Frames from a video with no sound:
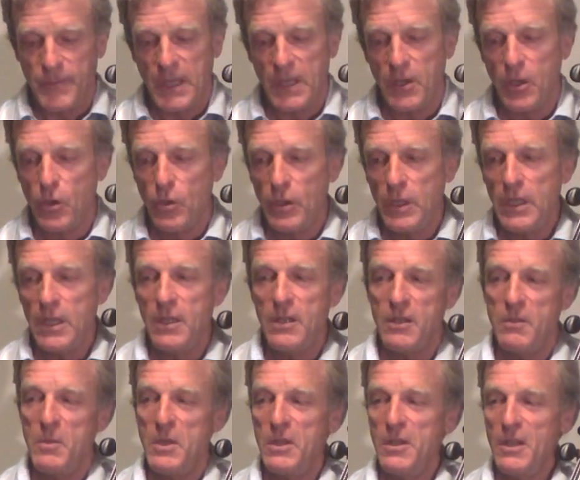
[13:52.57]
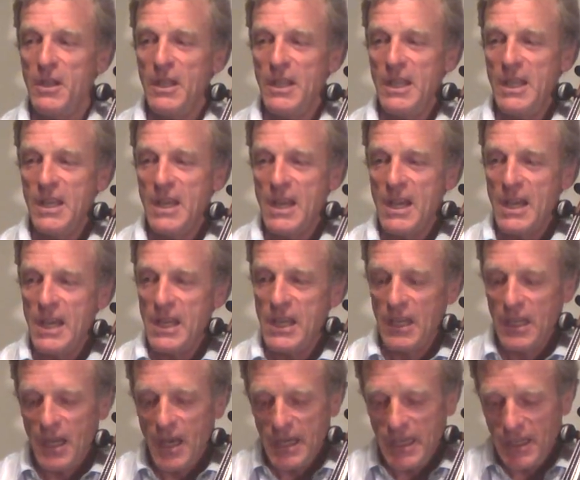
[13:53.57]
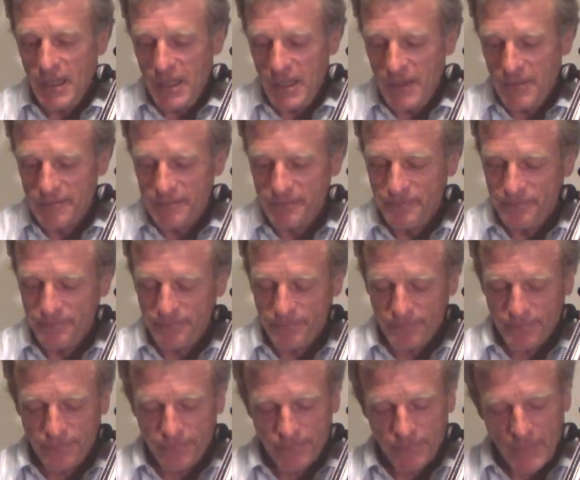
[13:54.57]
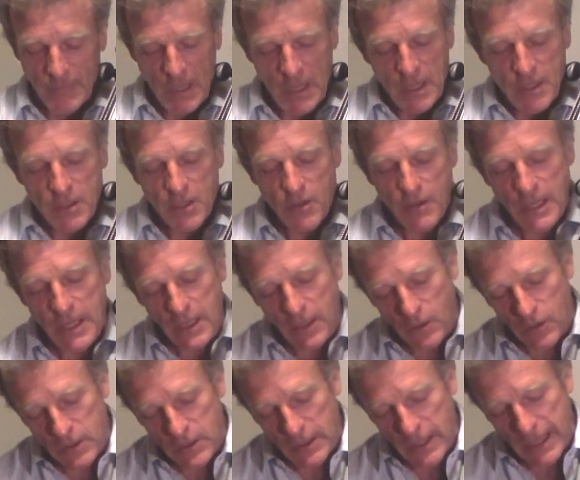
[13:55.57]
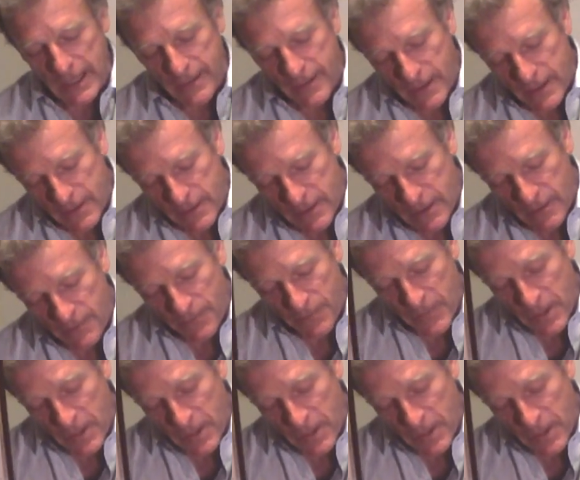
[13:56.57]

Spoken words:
and only intermittently and lightly. So then it looks like this,